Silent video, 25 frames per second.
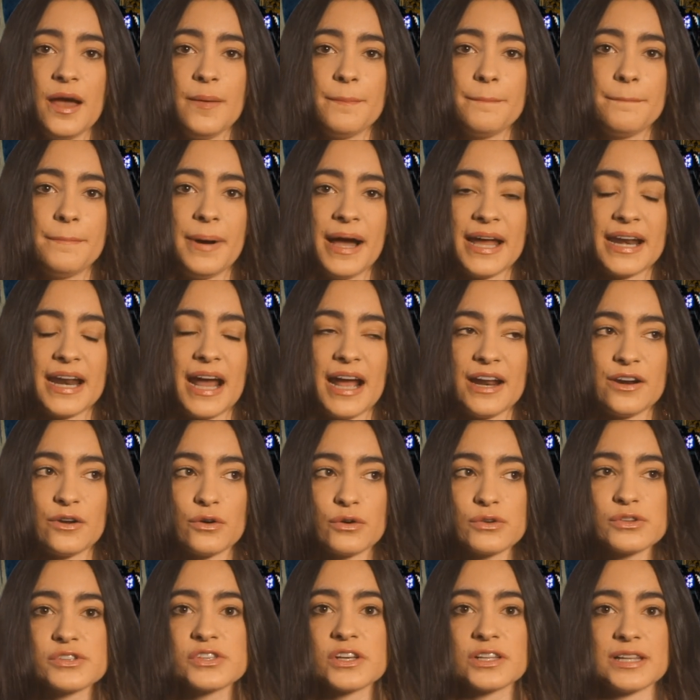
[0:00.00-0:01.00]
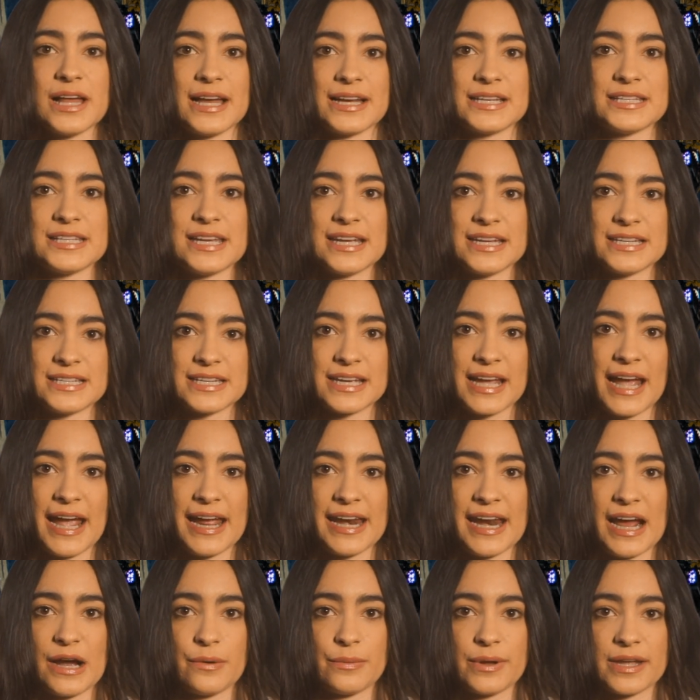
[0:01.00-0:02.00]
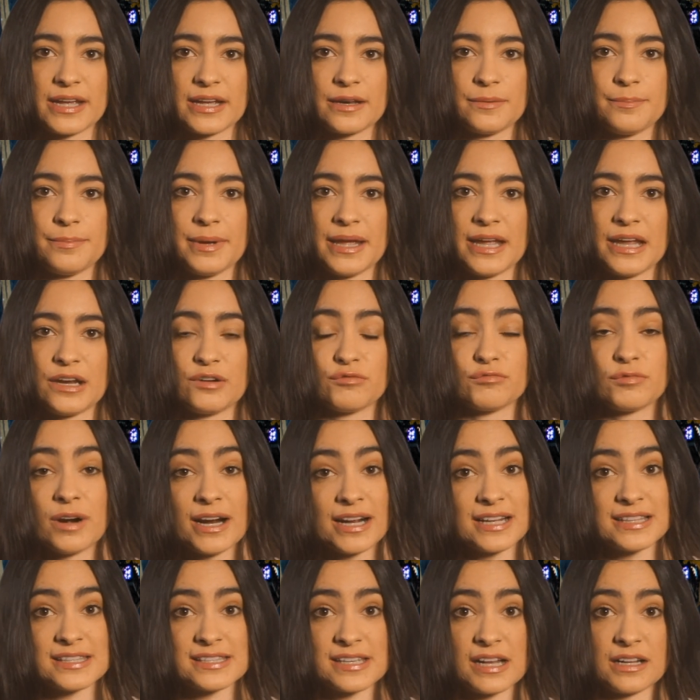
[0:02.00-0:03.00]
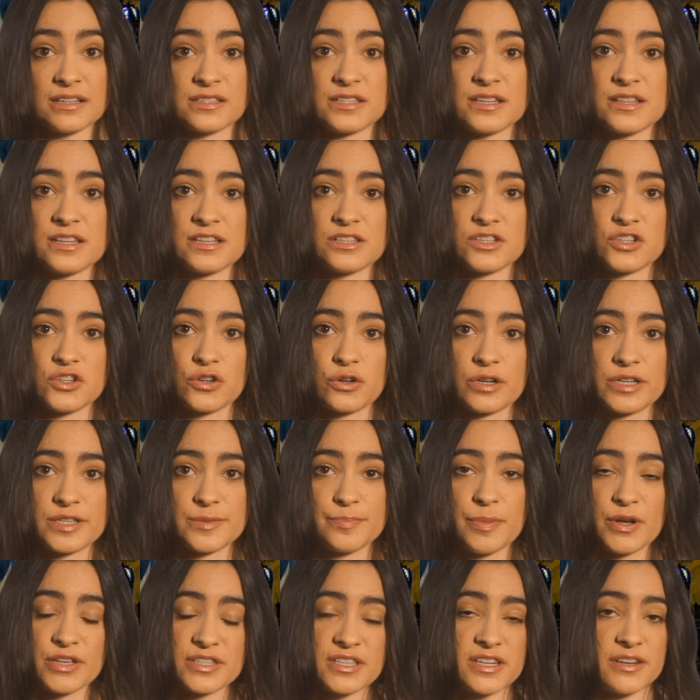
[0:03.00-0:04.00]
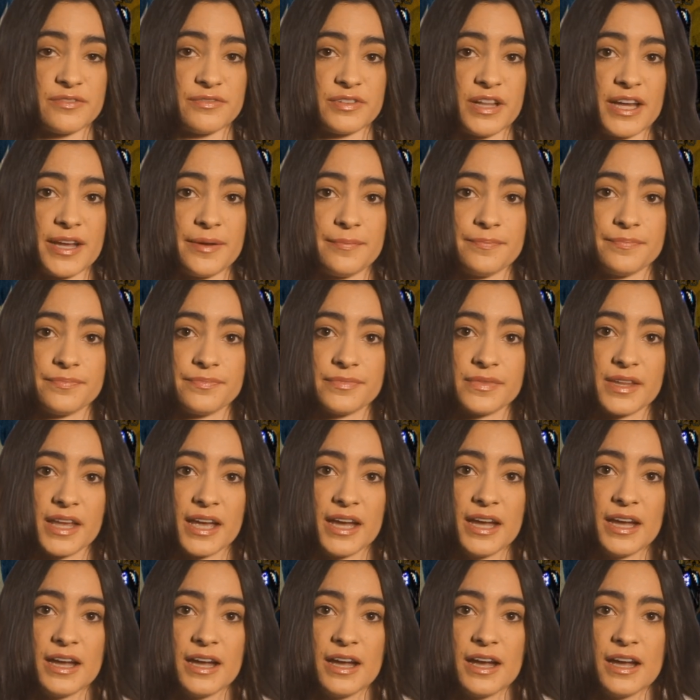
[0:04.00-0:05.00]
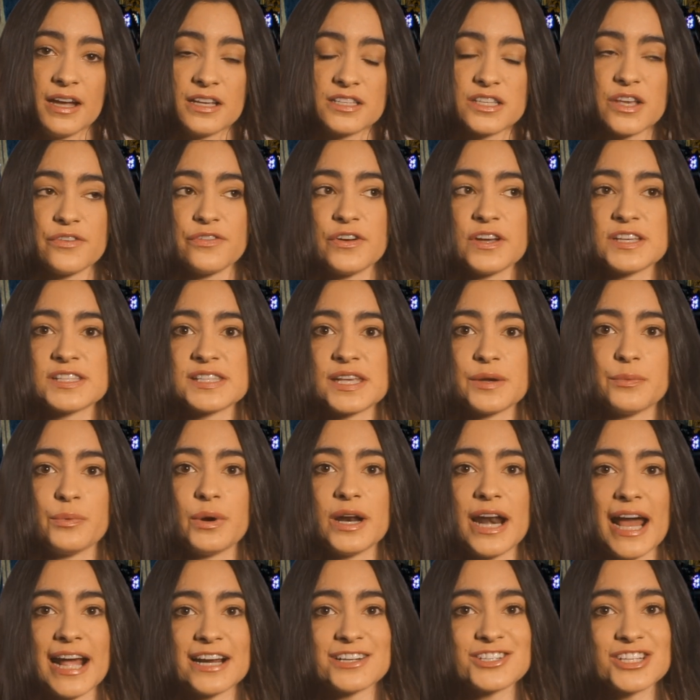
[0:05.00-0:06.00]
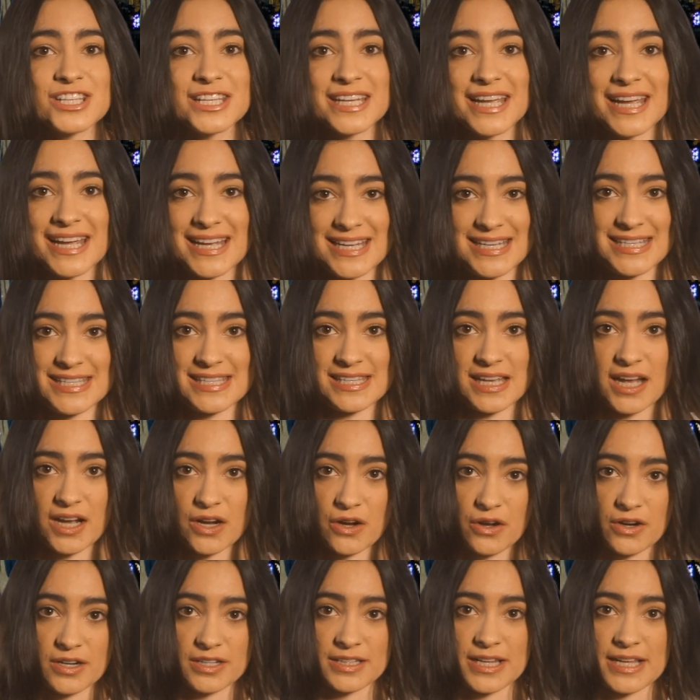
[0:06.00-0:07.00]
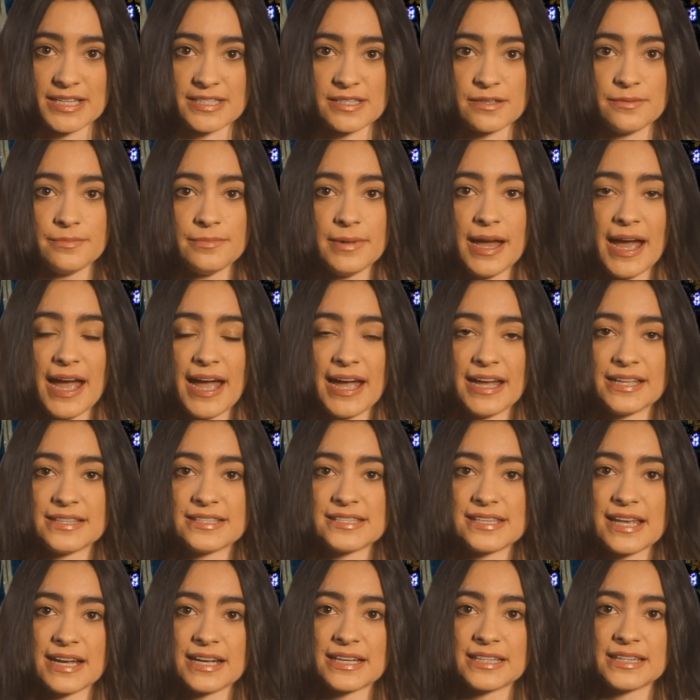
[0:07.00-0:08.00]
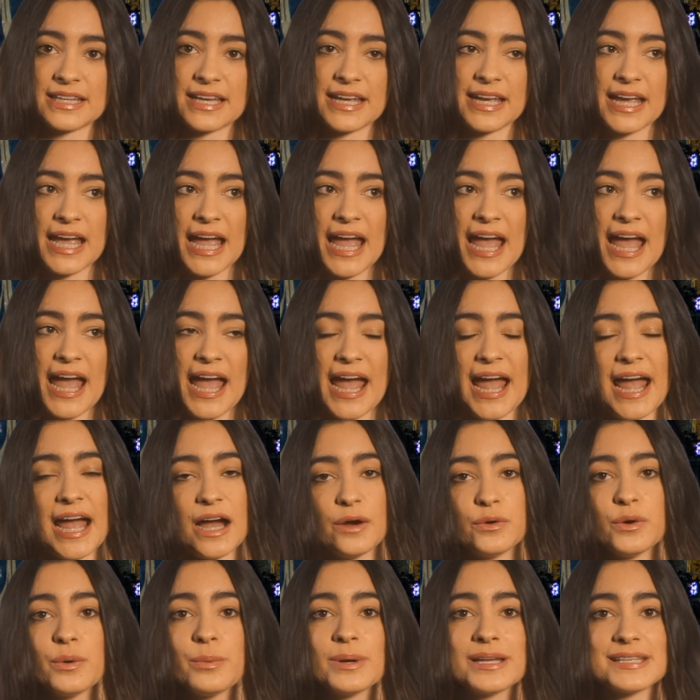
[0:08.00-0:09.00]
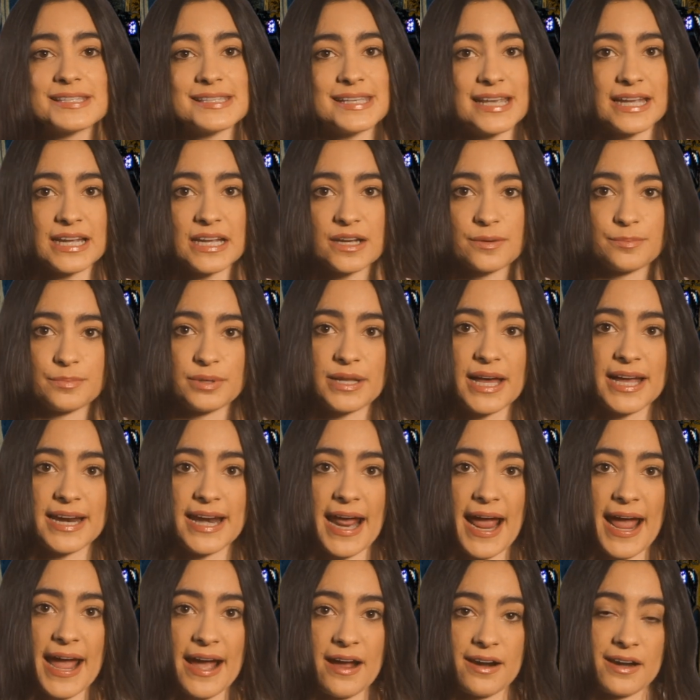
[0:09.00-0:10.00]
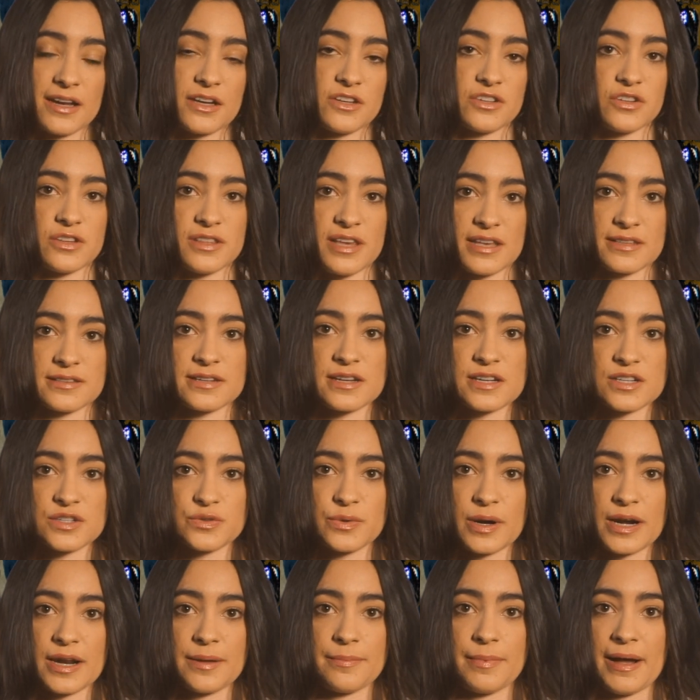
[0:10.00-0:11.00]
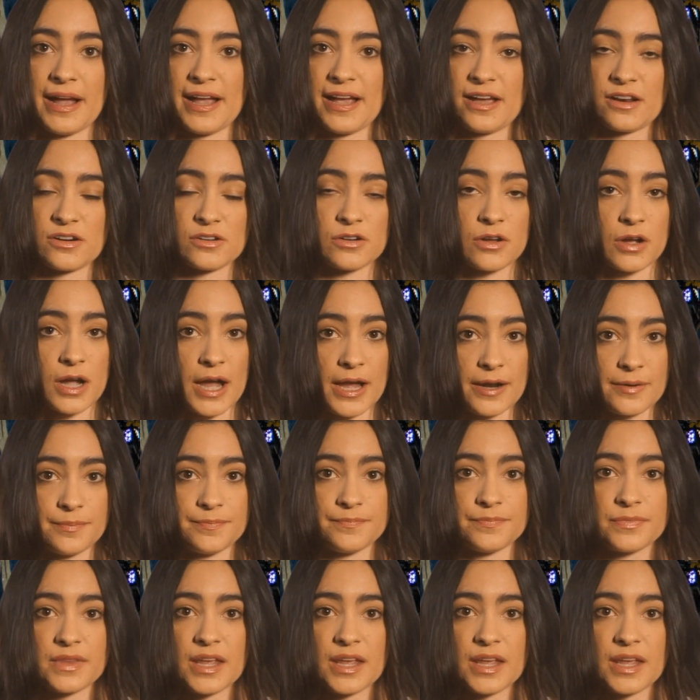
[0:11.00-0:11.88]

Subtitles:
but I'd also like to indicate how we can be reconciled to this choice positively. So firstly, what actually is iconoclasm? And secondly, how are we seeing it played out in 2020 by Erdogan?